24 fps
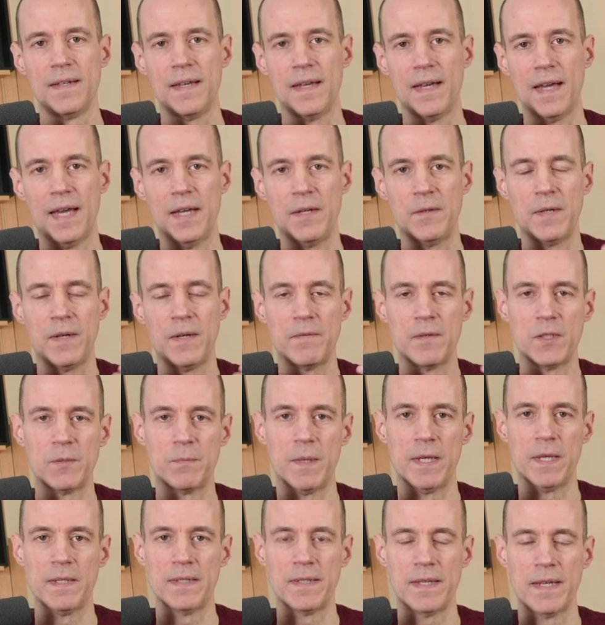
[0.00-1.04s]
I don't have to
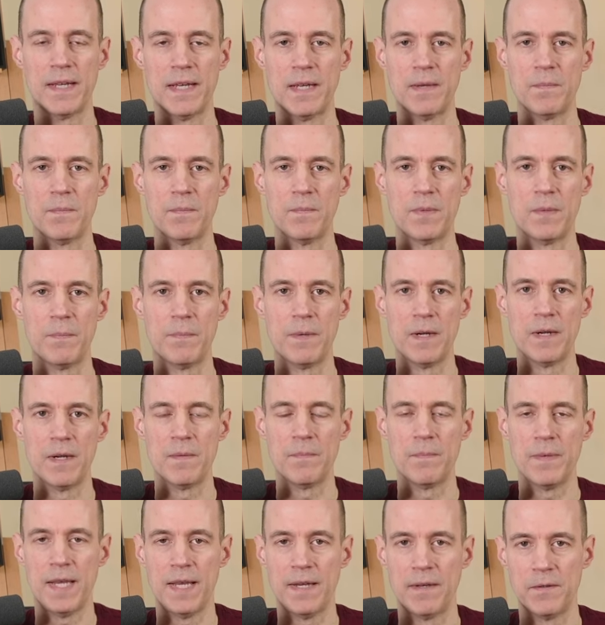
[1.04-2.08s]
spend time preparing
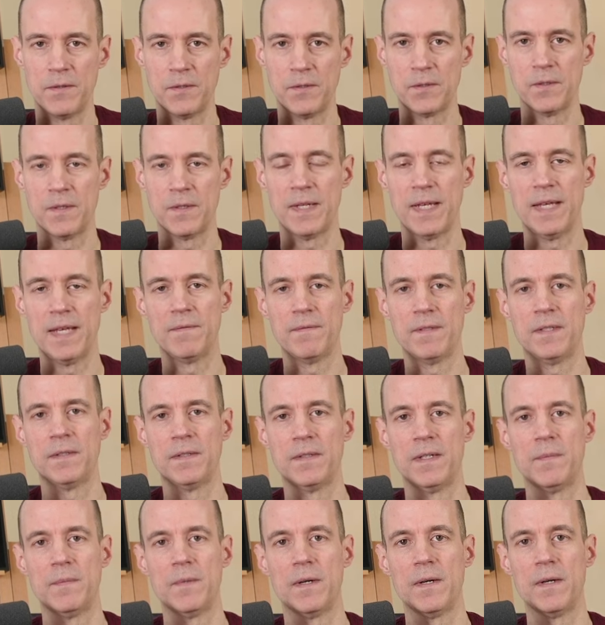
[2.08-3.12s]
panels or canvases
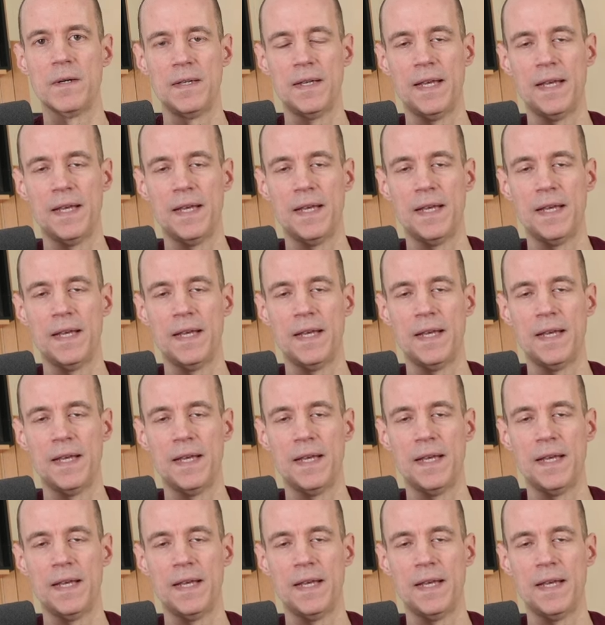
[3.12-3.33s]
anymore.